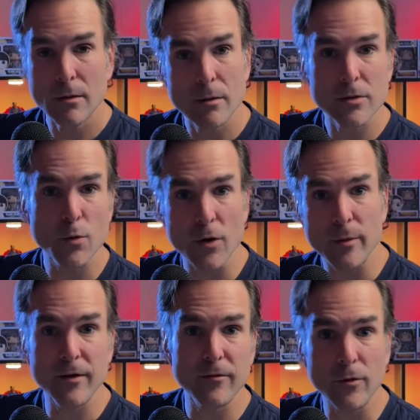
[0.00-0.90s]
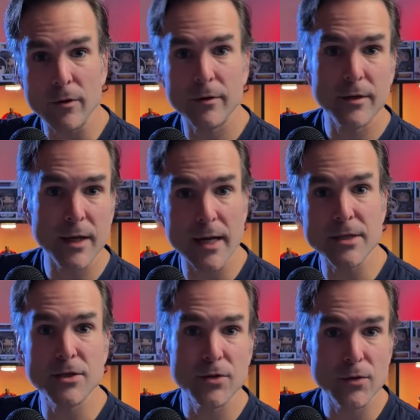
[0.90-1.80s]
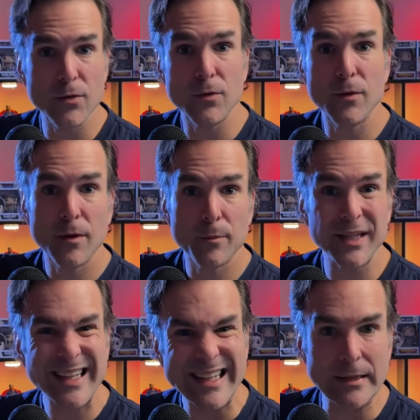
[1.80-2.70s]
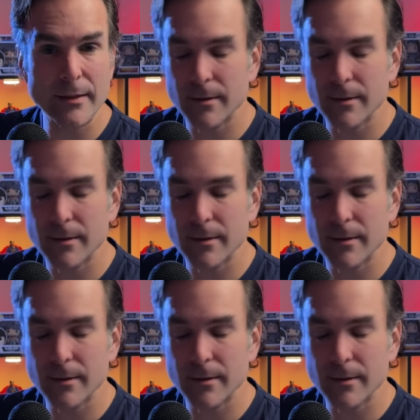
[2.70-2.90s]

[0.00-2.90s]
what's the word I'm looking for? The dyes to bleed.